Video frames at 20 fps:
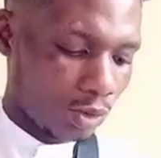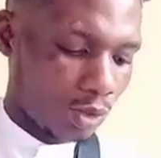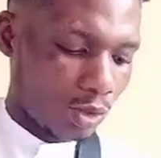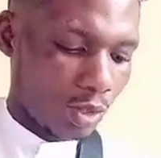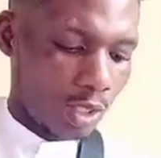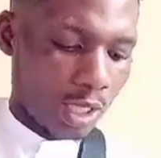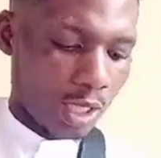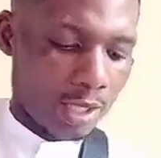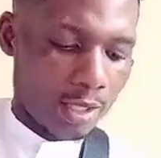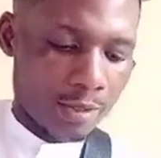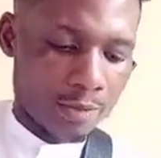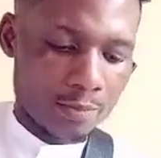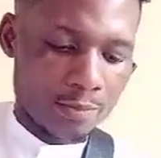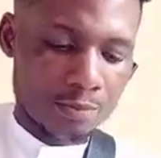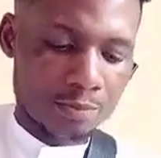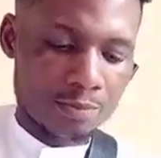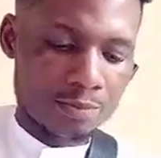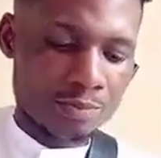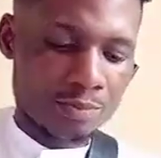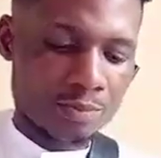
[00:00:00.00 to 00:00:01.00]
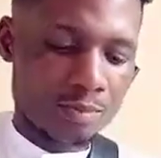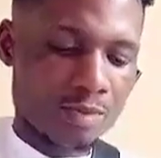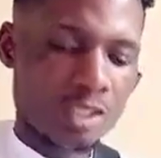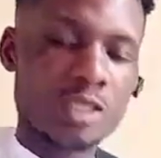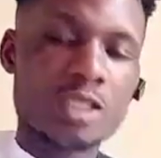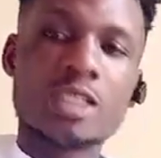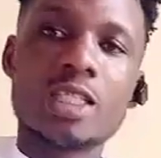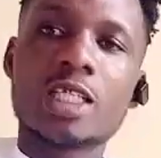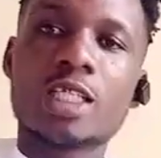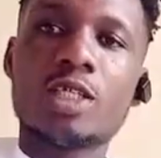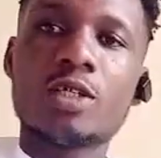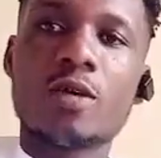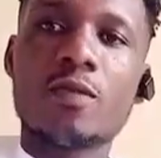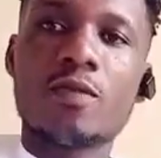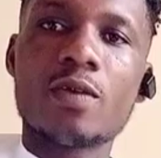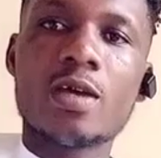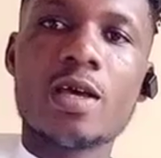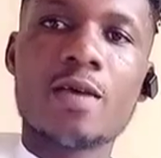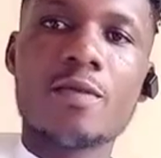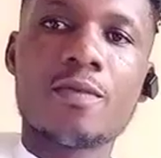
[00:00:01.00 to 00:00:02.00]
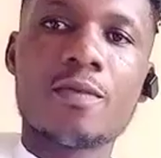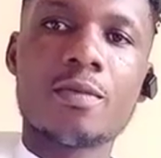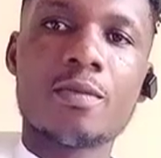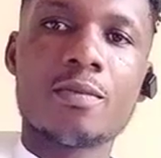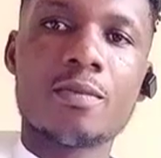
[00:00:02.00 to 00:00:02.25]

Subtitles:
Okay, this is the key of F.